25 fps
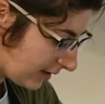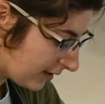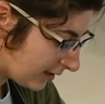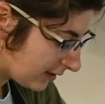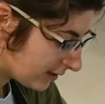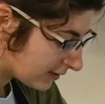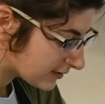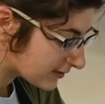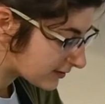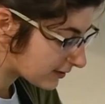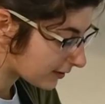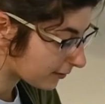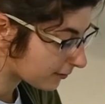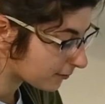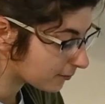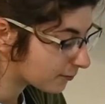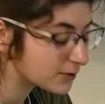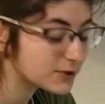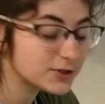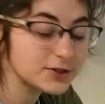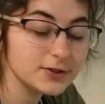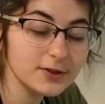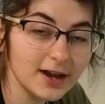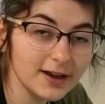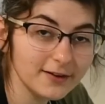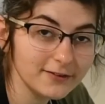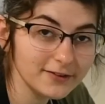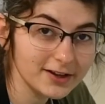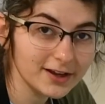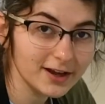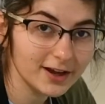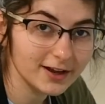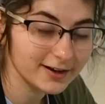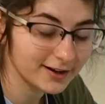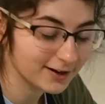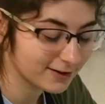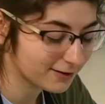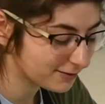So once you have it
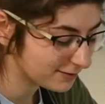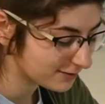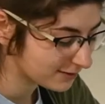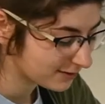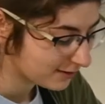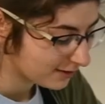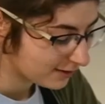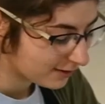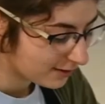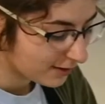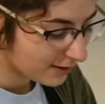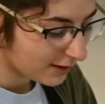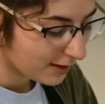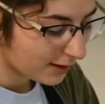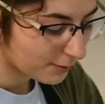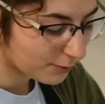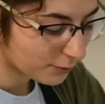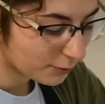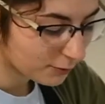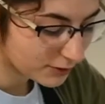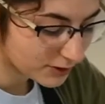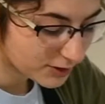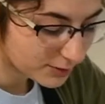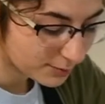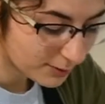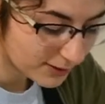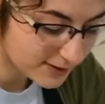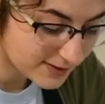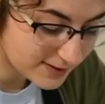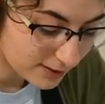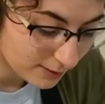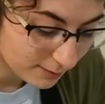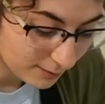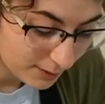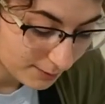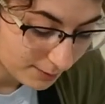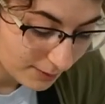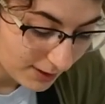cut out, I'm going to place it
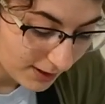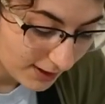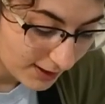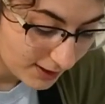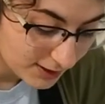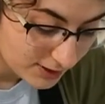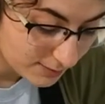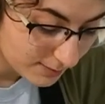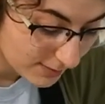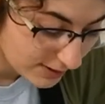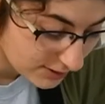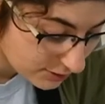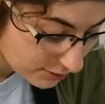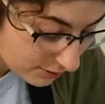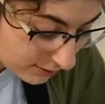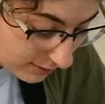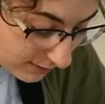on my page and make sure it